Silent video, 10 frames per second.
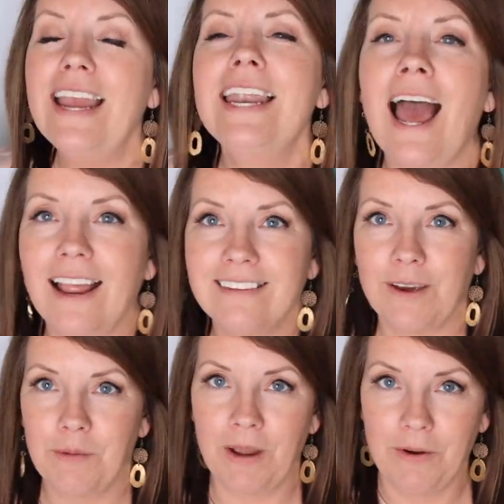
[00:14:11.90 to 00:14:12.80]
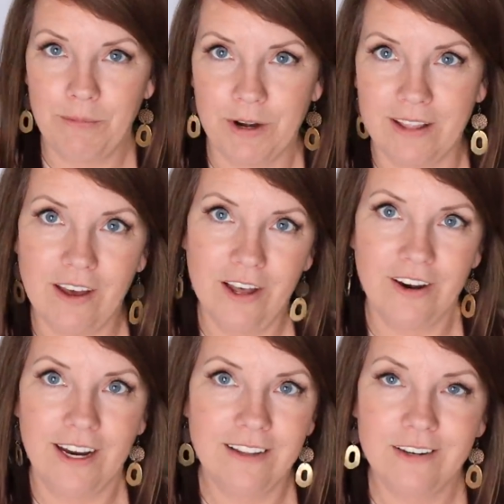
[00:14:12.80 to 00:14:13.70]
in hindsight, we probably would have put it on the other
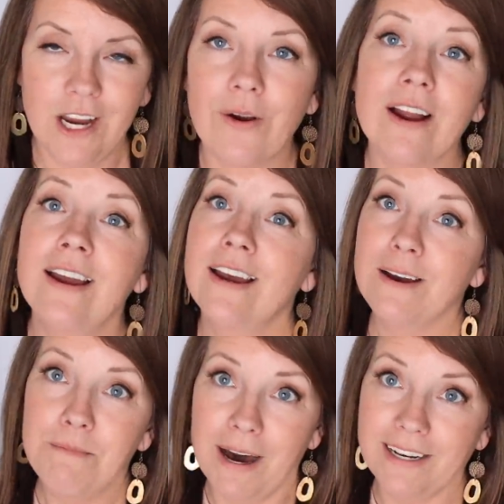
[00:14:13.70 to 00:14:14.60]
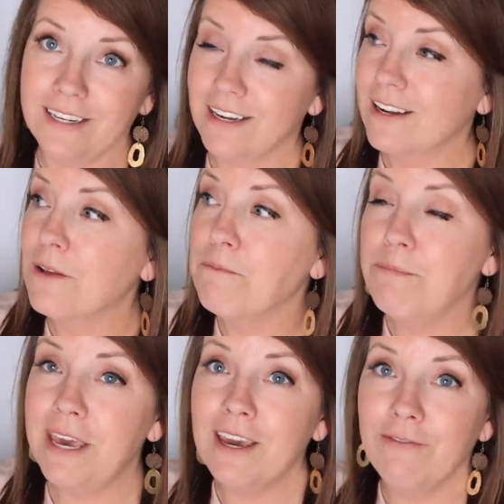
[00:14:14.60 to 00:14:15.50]
end of the shower, but
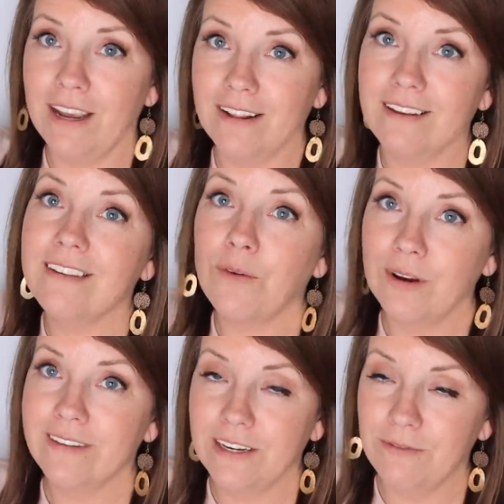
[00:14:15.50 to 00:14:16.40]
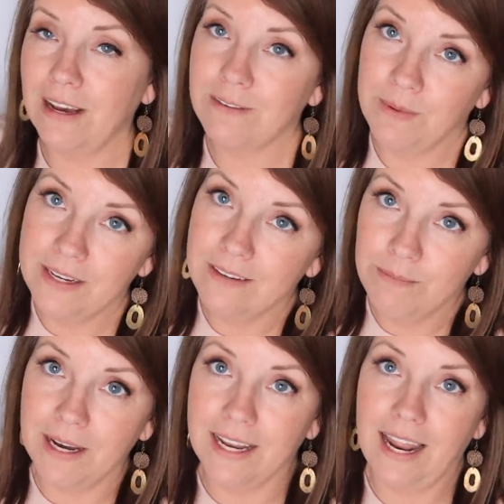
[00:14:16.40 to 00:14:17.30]
big fan of this. It was an investment,
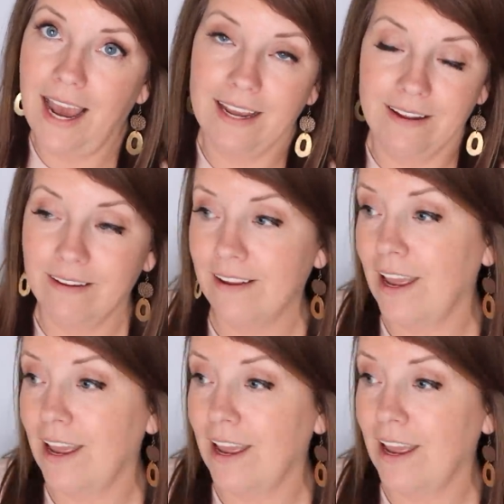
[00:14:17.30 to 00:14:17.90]
but I